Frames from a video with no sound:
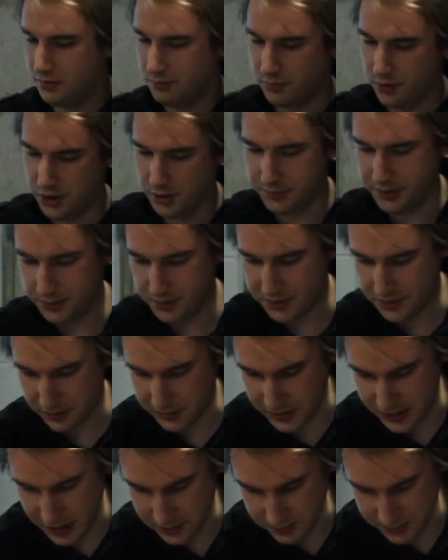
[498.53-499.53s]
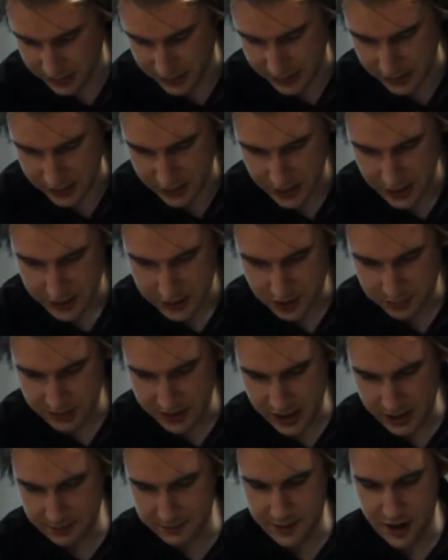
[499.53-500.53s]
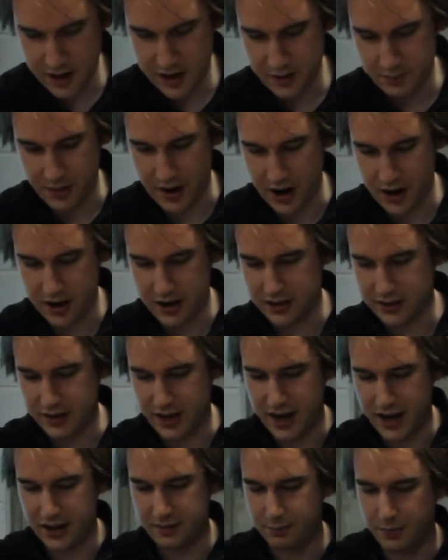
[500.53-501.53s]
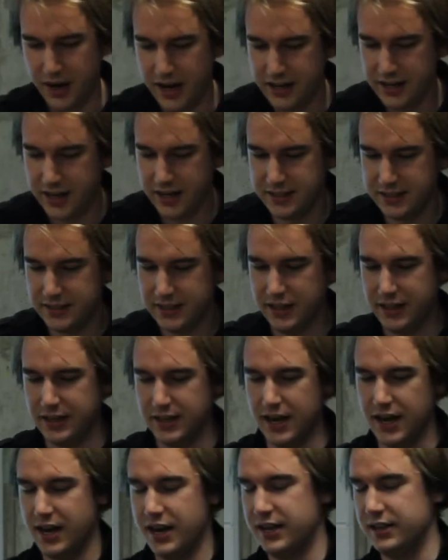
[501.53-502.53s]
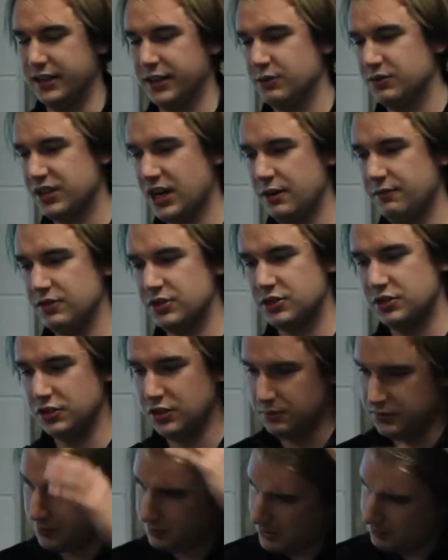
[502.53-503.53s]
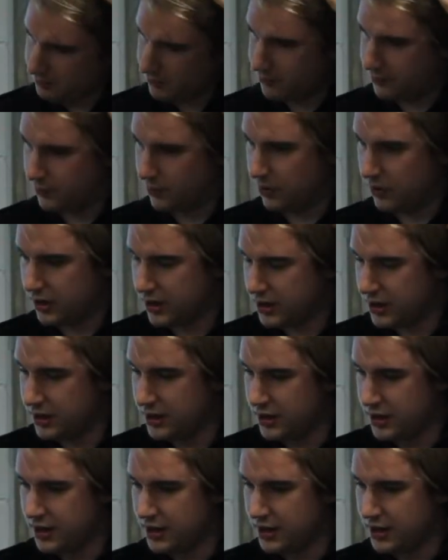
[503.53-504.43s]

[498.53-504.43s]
Well, he was still keeping it. So it became very apparent that by 1989, like it was kind of assumed a bit before,